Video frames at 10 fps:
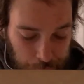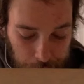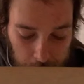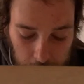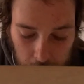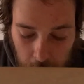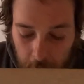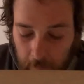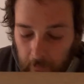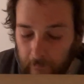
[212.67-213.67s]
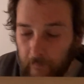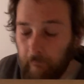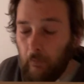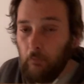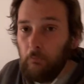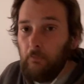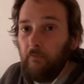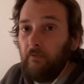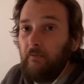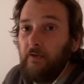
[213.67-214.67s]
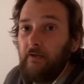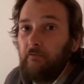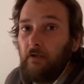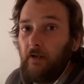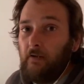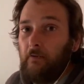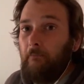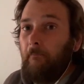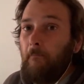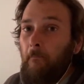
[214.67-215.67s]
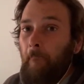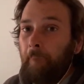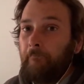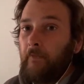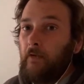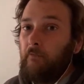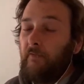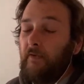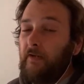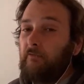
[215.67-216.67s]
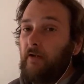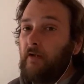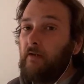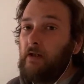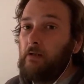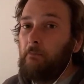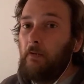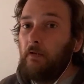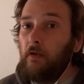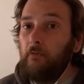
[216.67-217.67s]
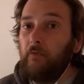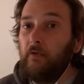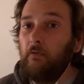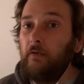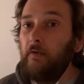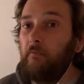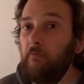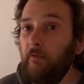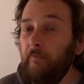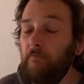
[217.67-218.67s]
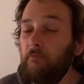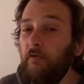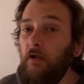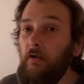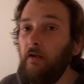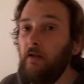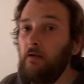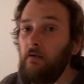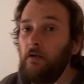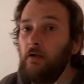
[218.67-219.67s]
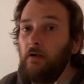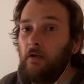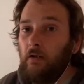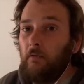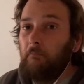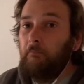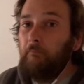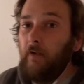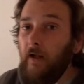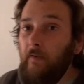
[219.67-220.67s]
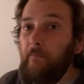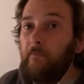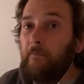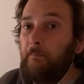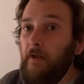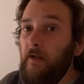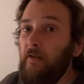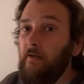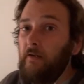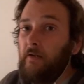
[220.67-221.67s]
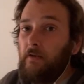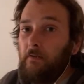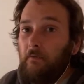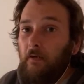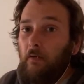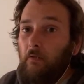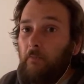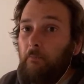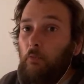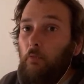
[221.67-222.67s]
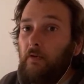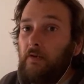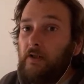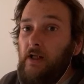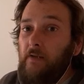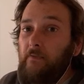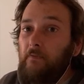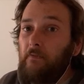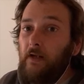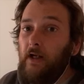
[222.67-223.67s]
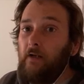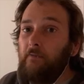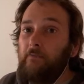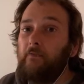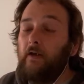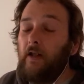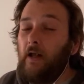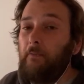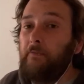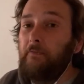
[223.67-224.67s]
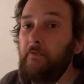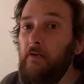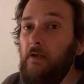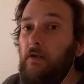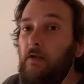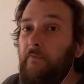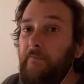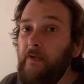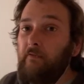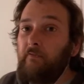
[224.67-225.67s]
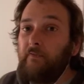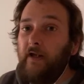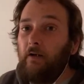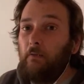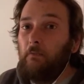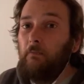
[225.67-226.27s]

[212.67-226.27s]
there. And, and the vault was very interesting. Very interesting how my life was going in reverse. And basically, I was born again and it happened near of now